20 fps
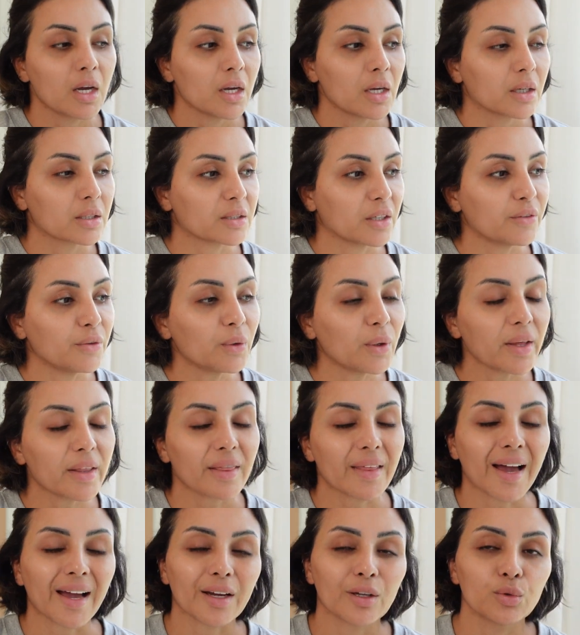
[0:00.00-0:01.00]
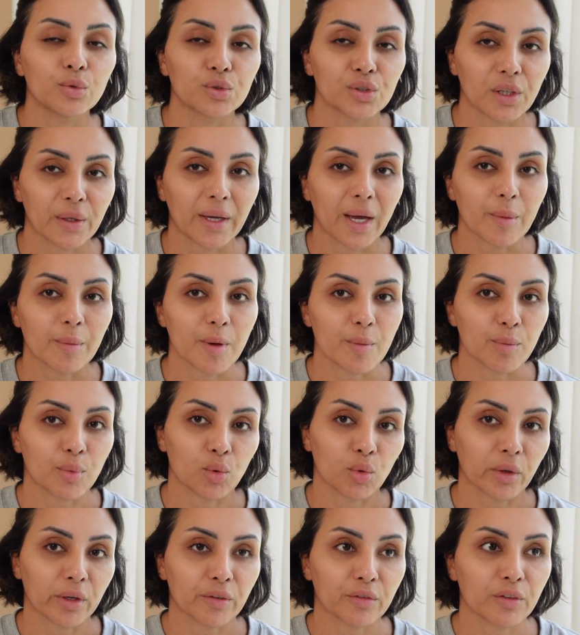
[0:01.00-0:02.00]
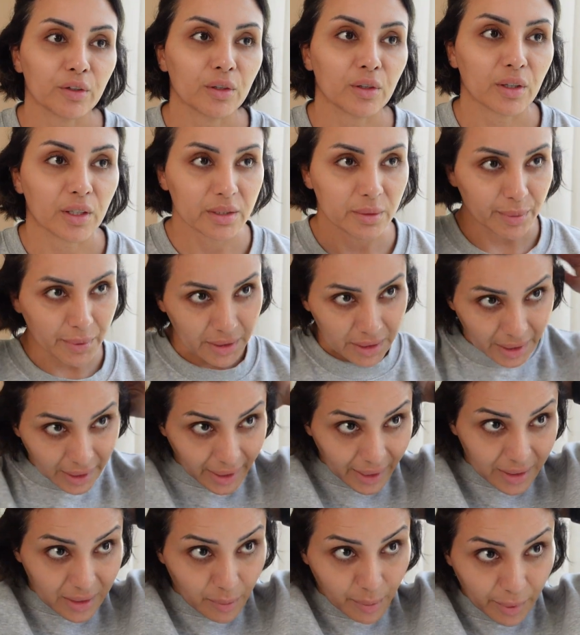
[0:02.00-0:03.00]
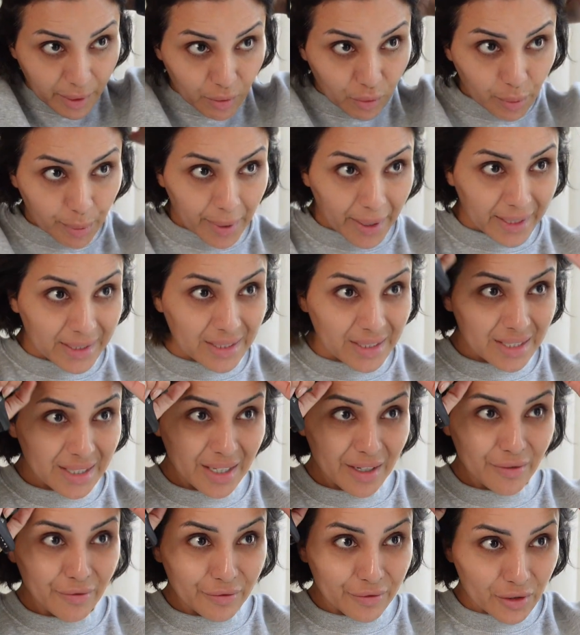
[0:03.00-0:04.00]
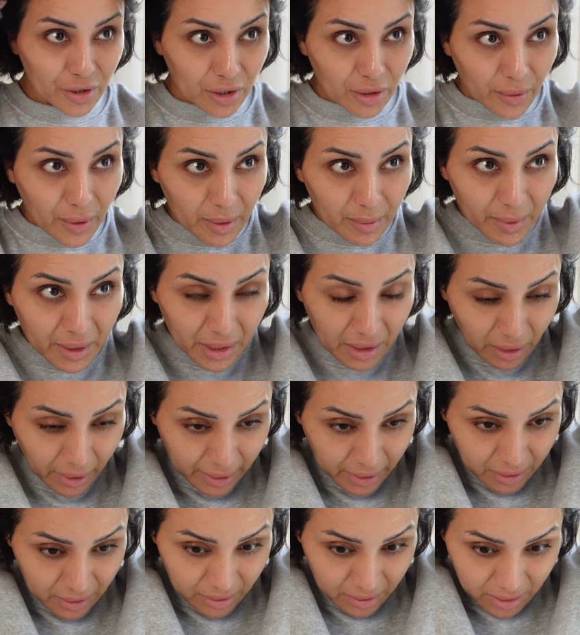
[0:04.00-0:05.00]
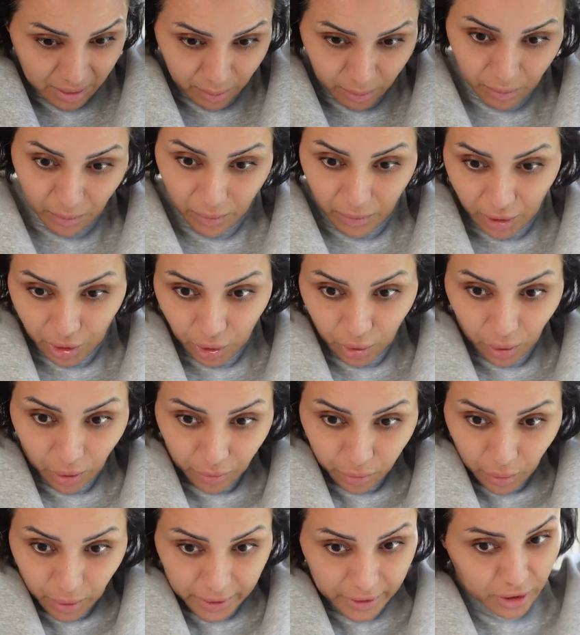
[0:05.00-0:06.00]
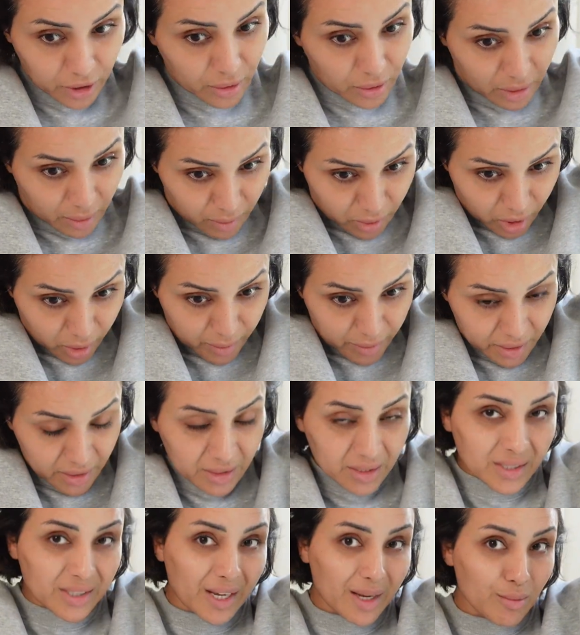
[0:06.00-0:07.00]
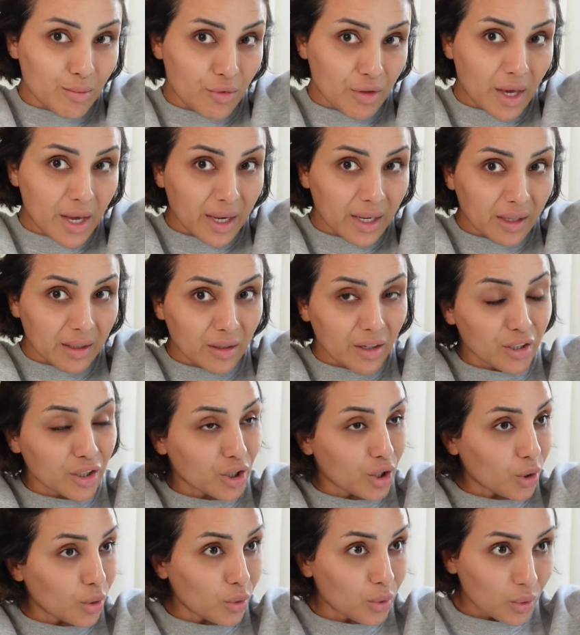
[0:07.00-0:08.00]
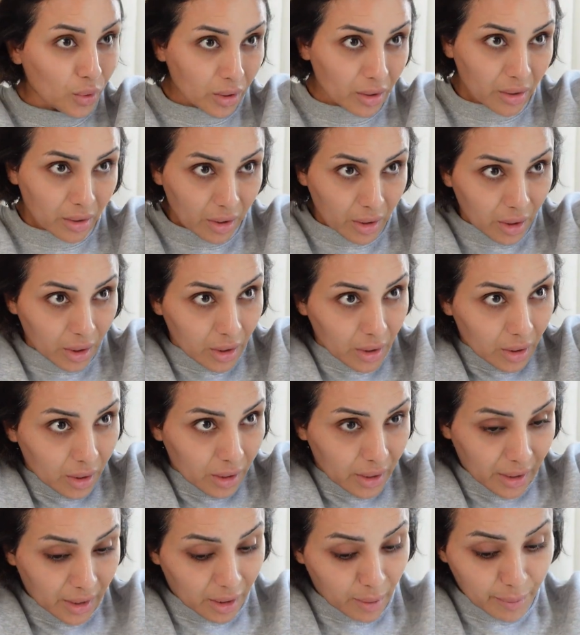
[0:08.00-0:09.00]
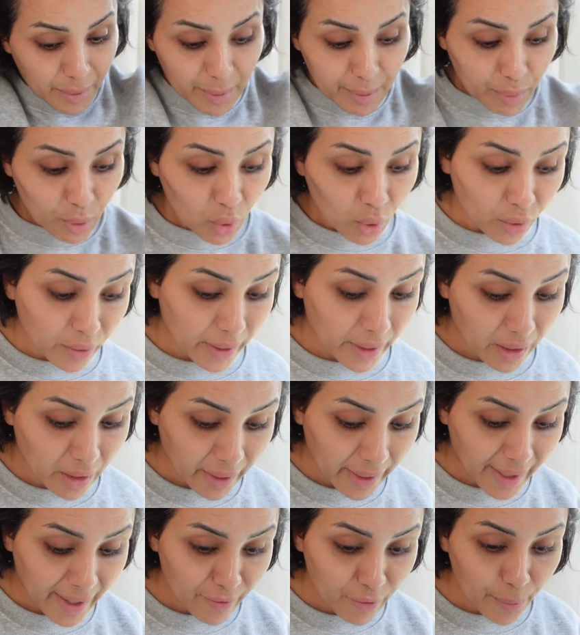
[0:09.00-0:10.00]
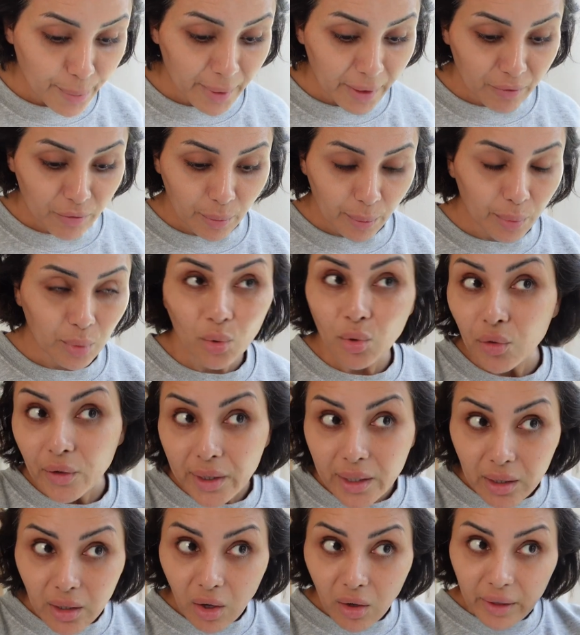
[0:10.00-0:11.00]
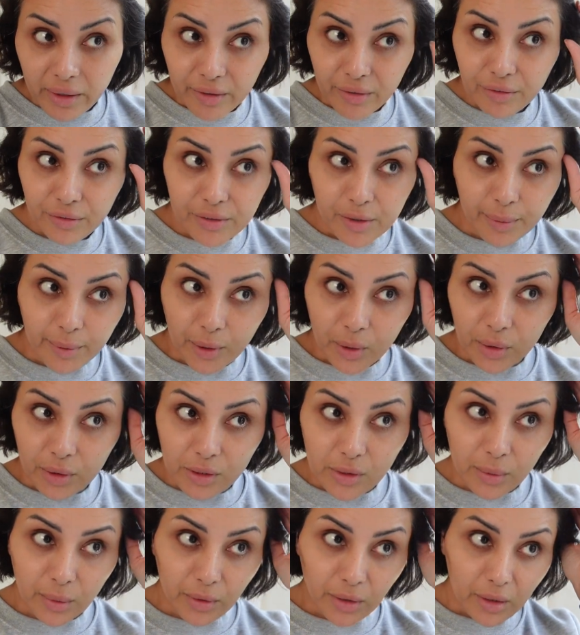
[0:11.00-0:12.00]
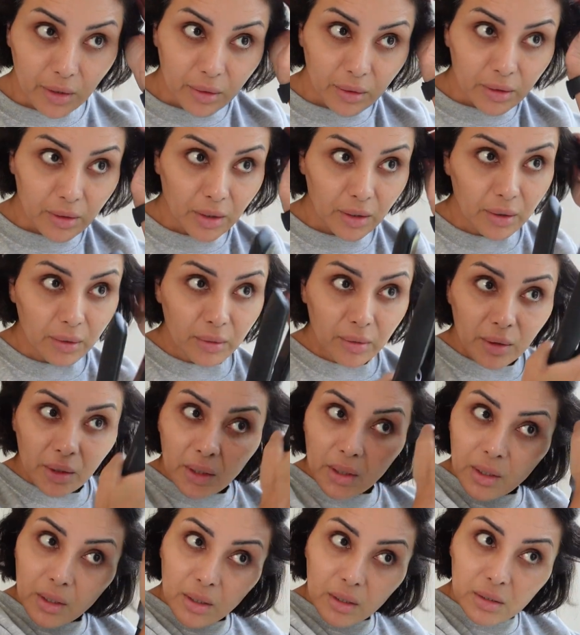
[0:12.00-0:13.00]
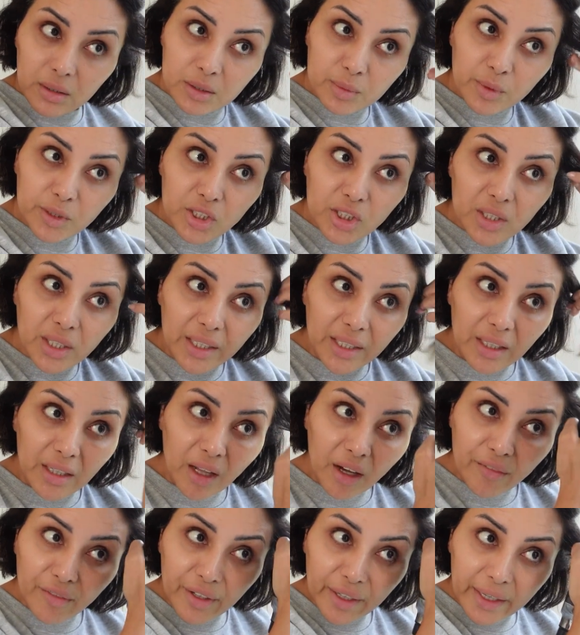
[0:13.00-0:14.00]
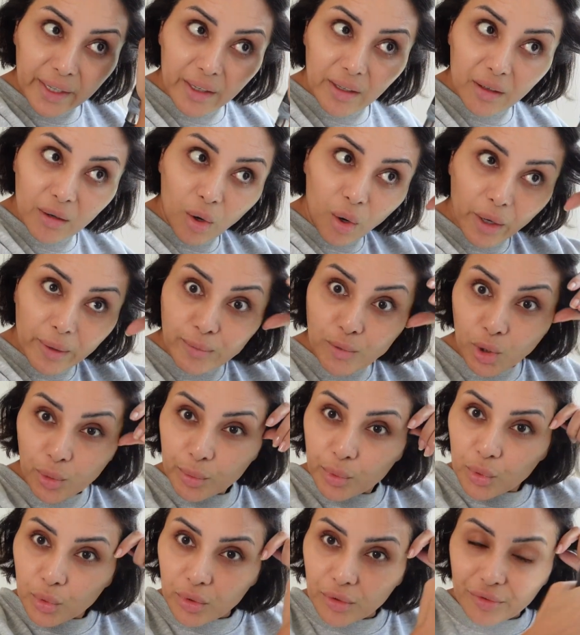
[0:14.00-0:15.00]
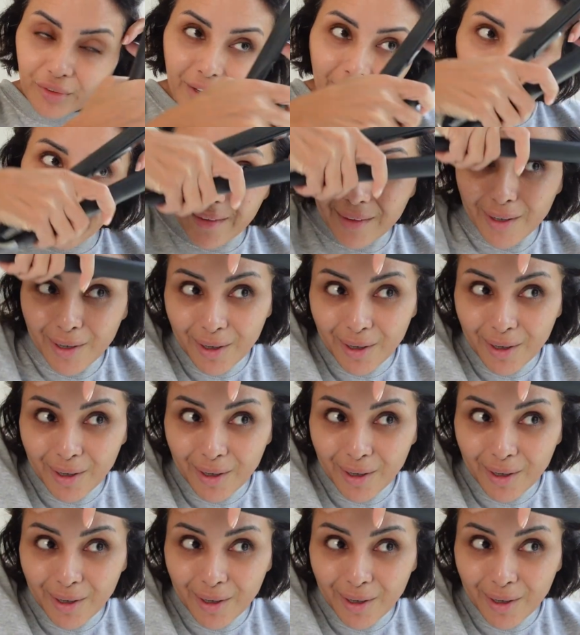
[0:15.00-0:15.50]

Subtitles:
because I feel like that can also get a bit boring for you guys because it gets a bit repetitive. Do you know what I mean? Like a lot of what I do sometimes is the same thing, and I know it can be boring. I have a bit of a boring life, to be honest with you, you know? As much as I love it, I'm not bored of it.